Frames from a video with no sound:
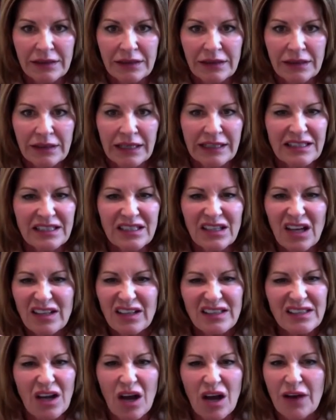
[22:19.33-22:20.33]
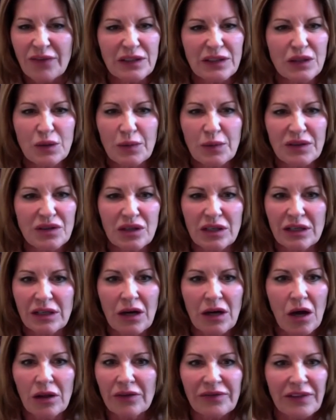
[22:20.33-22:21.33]
Okay. It's not soft and squishy.
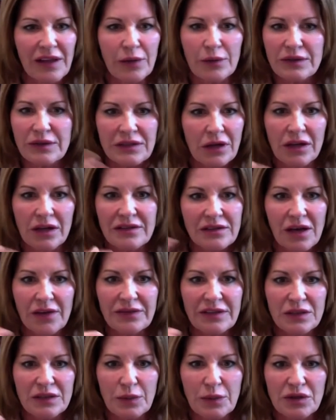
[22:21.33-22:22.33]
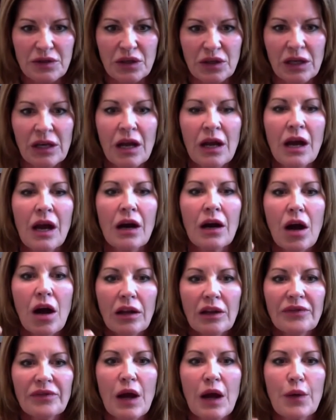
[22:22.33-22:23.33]
Cauliflower is not soft and squishy.
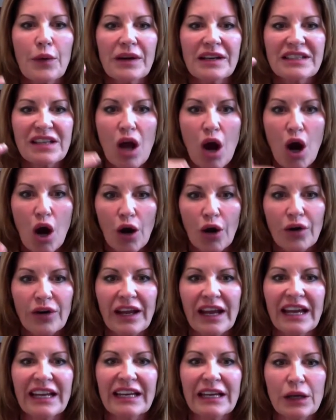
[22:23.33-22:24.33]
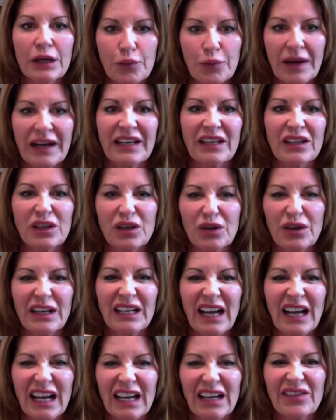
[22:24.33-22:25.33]
Cauliflower is hard and irregular
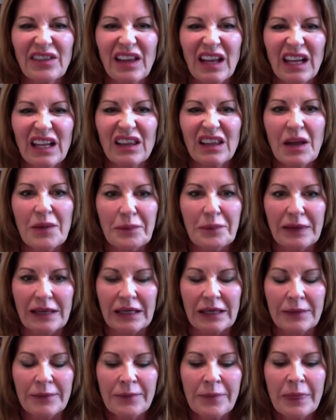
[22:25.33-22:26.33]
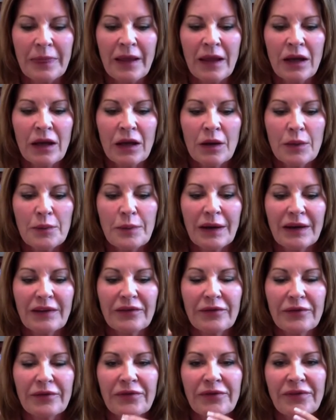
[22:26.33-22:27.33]
and kind of like lumpy. But
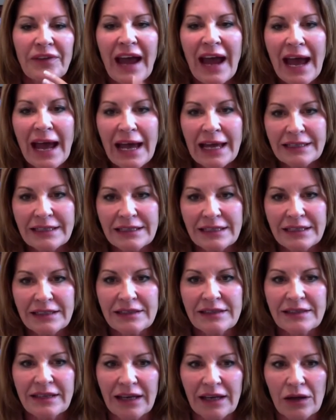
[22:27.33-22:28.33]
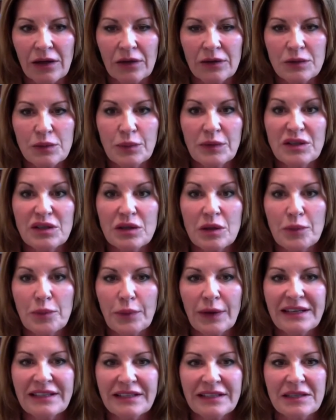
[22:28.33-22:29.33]
fat cells, which the
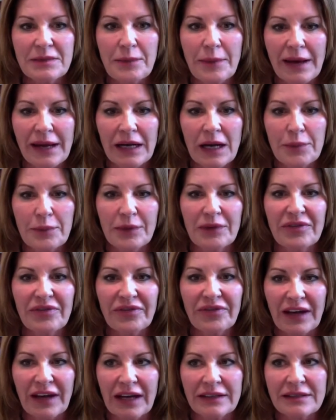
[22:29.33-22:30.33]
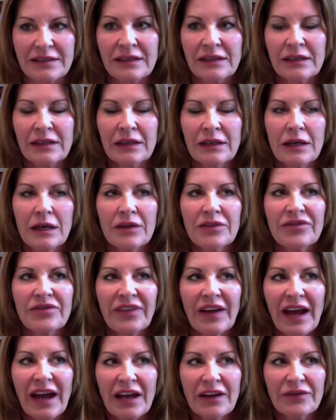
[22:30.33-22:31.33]
breast is made up of fat.
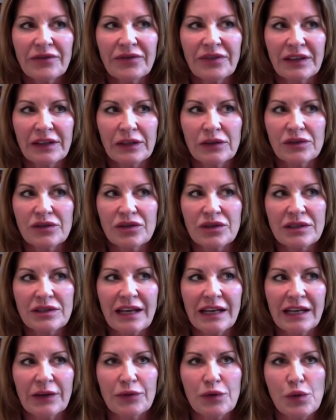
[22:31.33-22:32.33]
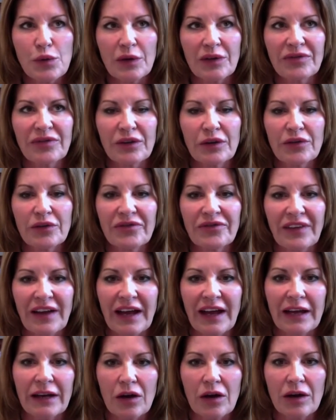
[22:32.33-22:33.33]
Fat feels just like if you were to feel
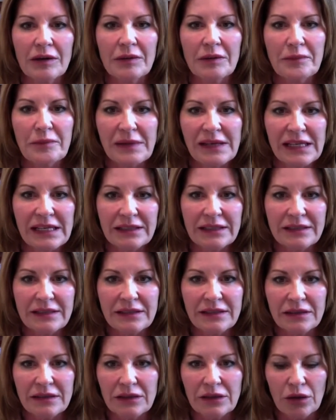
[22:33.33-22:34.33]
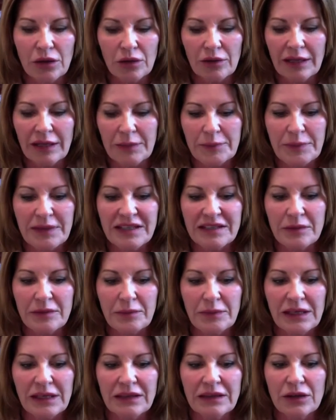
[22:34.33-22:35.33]
fat on meat, like a piece of
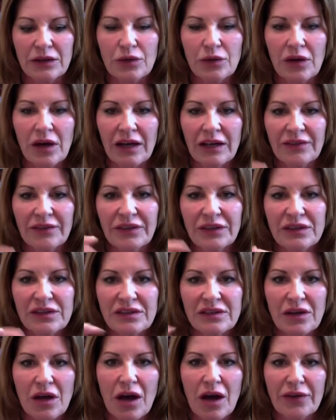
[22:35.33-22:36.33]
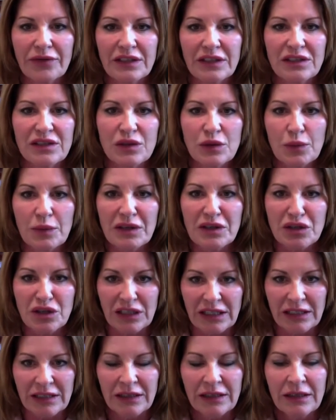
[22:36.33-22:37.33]
meat that you got, it feels soft and
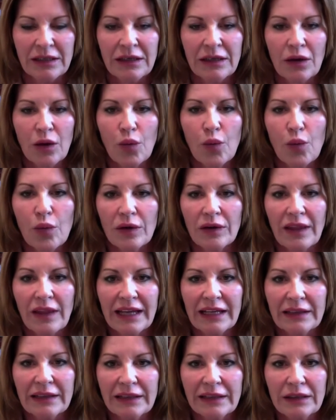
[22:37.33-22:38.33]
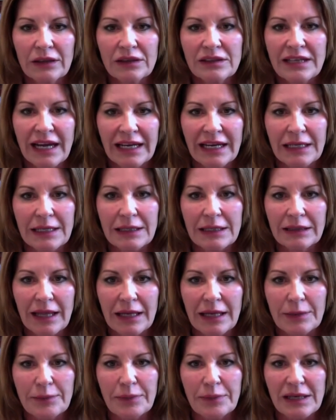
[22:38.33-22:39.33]
squishy, or like little tiny
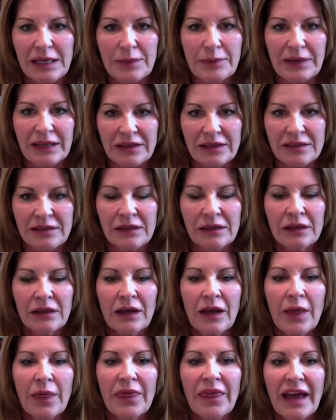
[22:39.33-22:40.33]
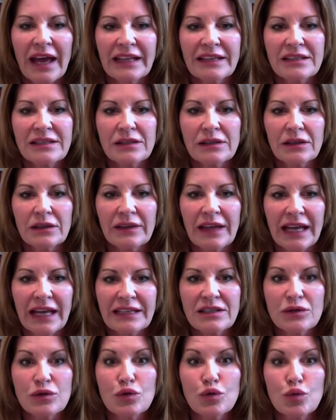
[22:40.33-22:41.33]
like BBs.
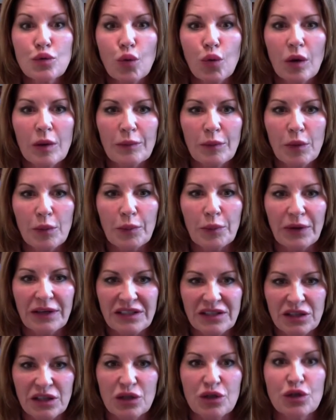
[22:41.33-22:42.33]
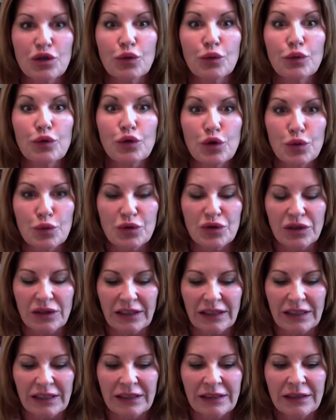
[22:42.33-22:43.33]
That's normal breast tissue
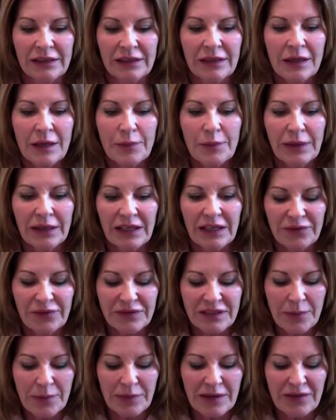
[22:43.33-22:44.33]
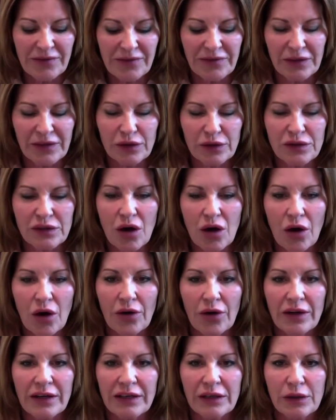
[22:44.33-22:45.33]
usually. But if something feels
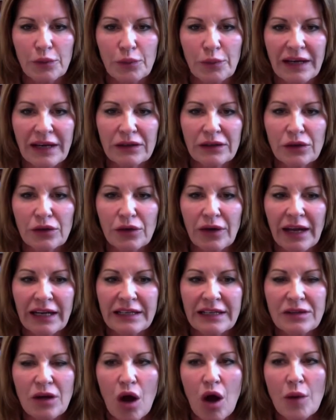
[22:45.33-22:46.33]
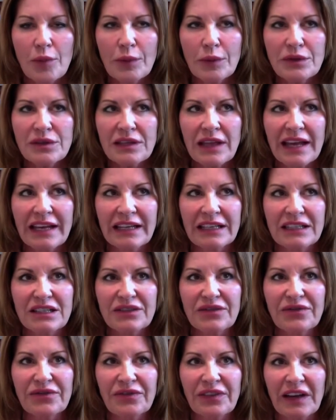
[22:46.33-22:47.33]
hard and irregular and it's almost like
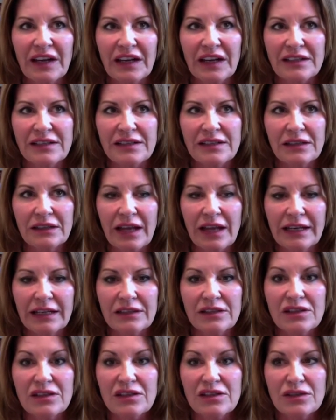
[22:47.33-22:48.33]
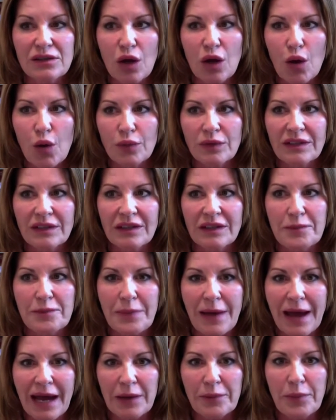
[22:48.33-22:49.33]
it's fixed, like it's sewn to the
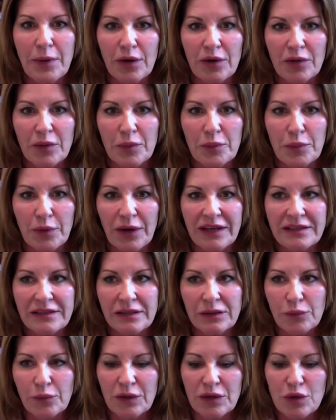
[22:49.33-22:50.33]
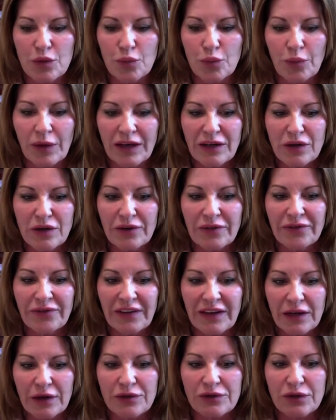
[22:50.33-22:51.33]
back part of the breast, when you run your
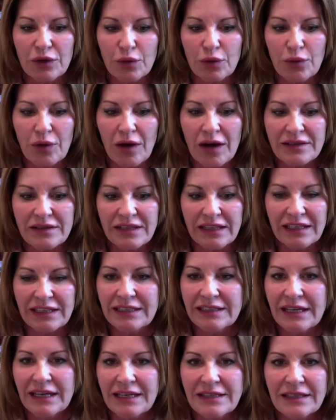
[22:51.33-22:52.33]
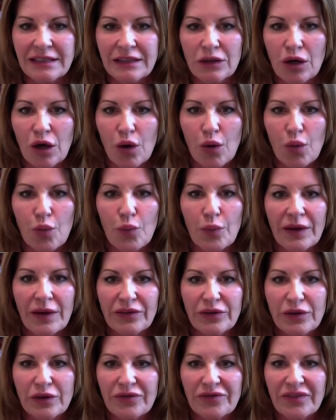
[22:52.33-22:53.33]
fingers across it, it doesn't go
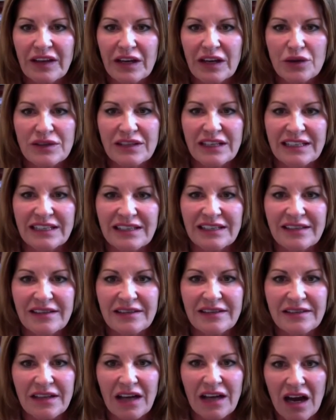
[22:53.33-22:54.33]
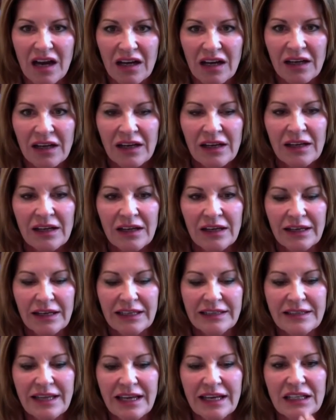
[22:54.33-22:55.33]
with your fingers, it's stuck.
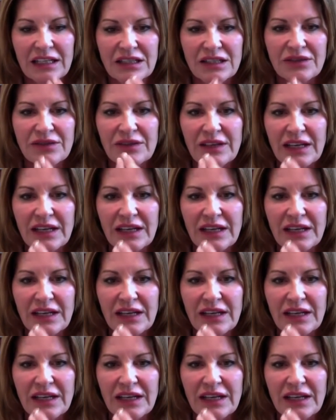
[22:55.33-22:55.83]
It's like it's